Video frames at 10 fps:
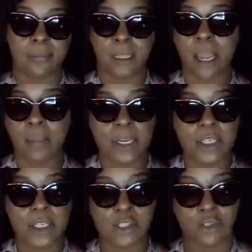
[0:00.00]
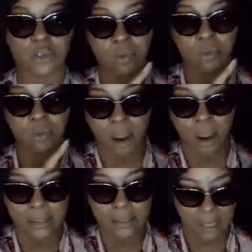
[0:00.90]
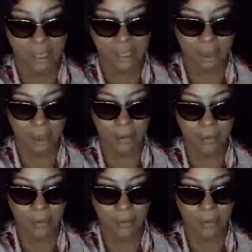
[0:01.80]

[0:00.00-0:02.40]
Now, bitch, school started Sunday.